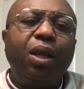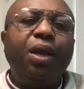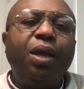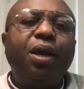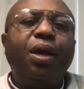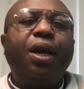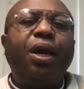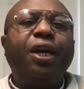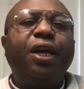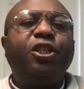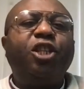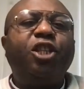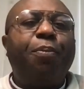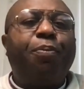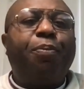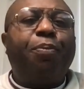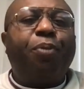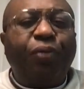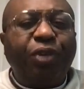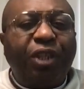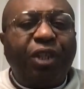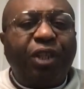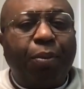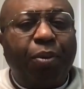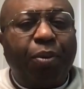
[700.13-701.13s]
It's not a
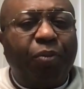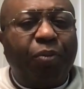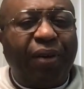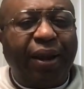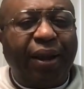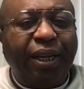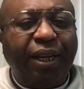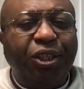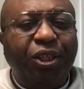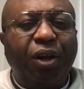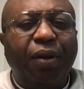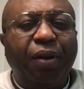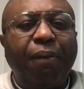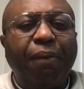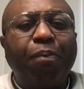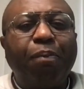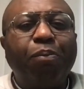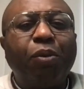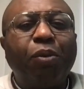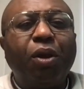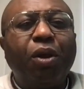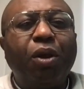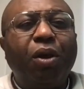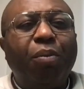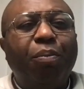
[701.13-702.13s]
profitable venture
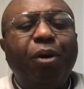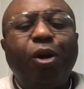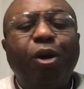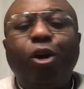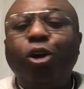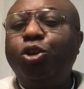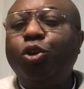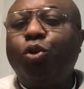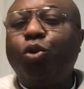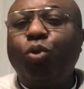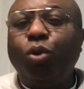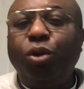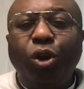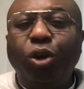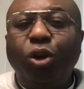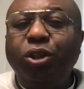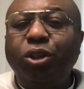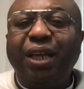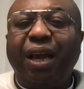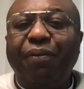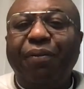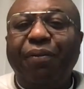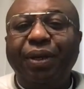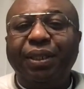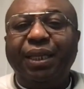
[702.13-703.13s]
because you could lose
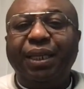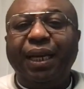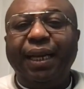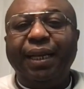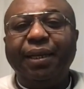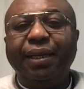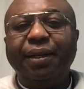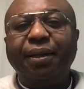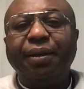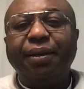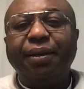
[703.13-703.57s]
everything,